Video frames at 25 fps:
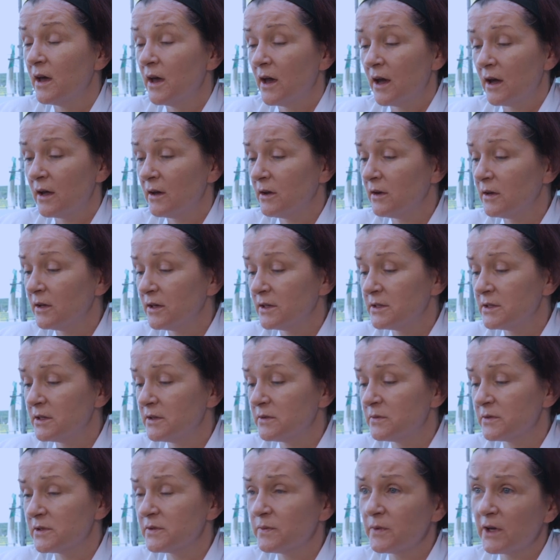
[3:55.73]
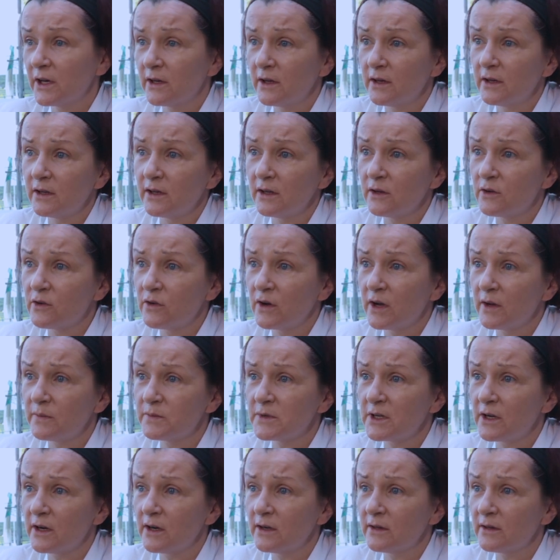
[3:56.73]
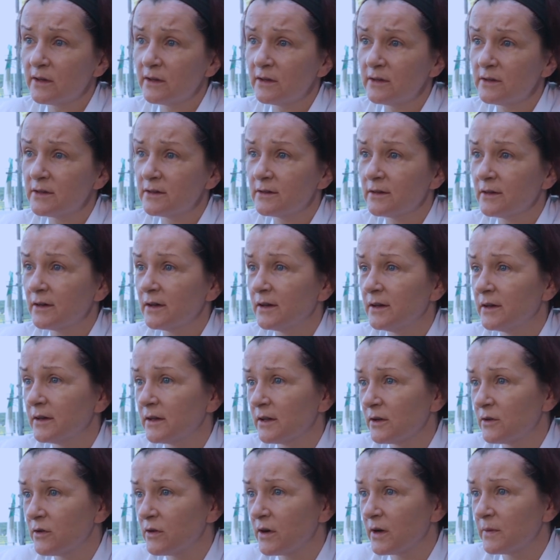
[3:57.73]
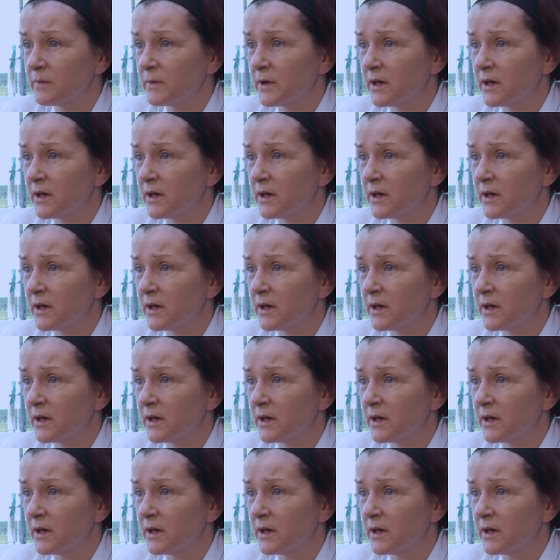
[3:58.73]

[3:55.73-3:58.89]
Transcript: And all I did was make a little crab tartlet, a little crab